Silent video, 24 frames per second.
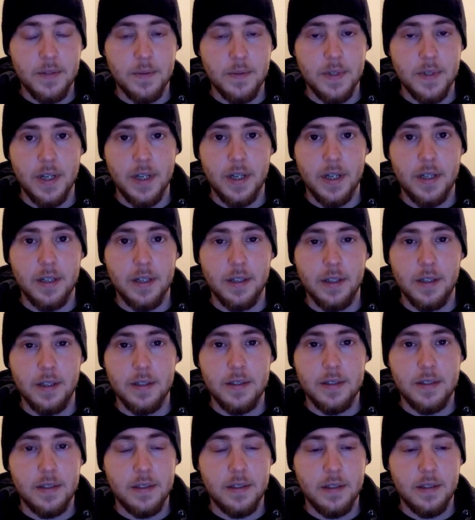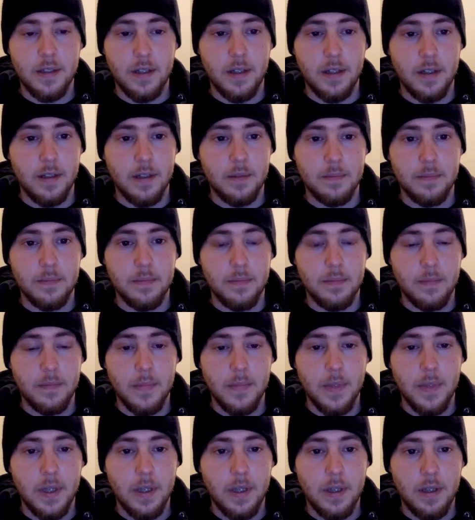It's ridiculous. I'm
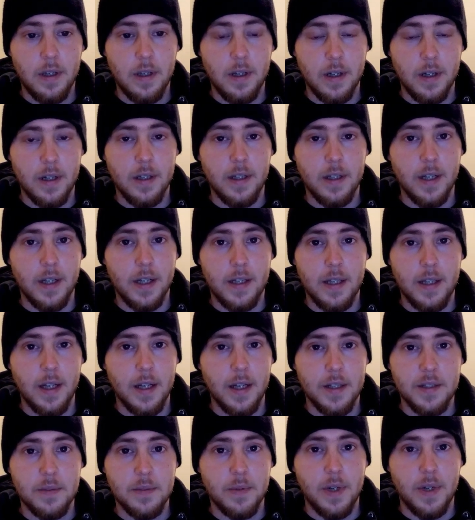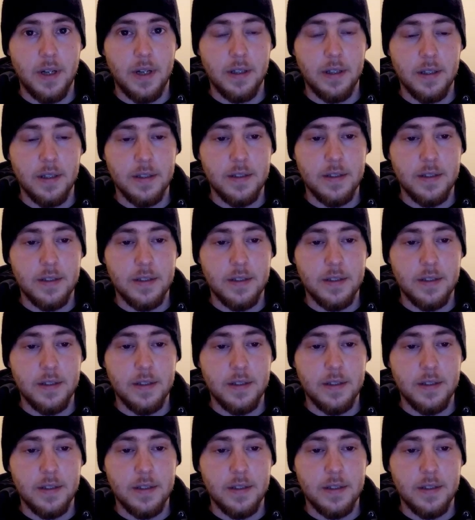going to link that as well.